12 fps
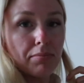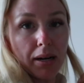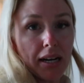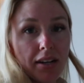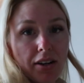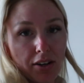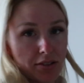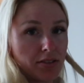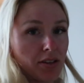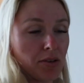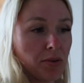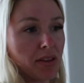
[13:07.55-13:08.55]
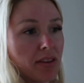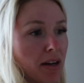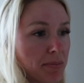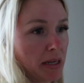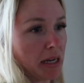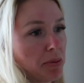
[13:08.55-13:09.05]
But also with
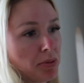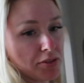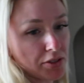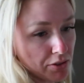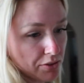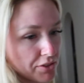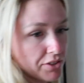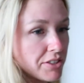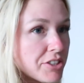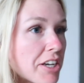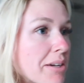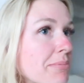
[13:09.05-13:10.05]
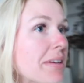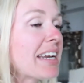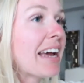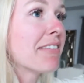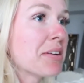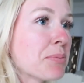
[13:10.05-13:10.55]
not being able to go to the gym and
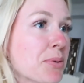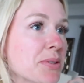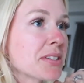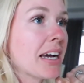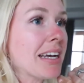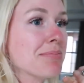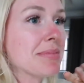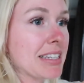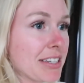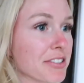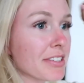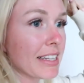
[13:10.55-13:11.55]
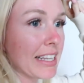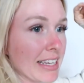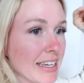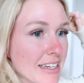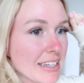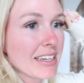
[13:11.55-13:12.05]
having more time
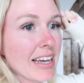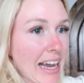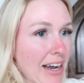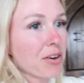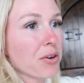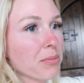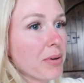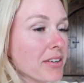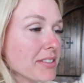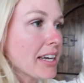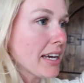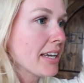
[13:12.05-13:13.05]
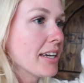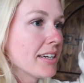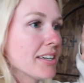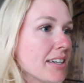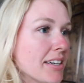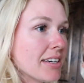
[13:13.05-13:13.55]
literally at home all day,
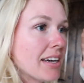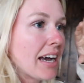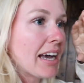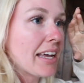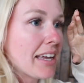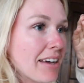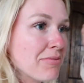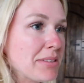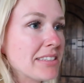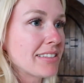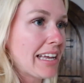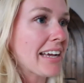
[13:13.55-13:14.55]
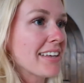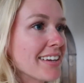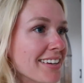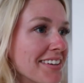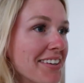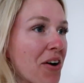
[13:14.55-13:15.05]
I have been
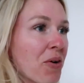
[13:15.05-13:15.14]
snacking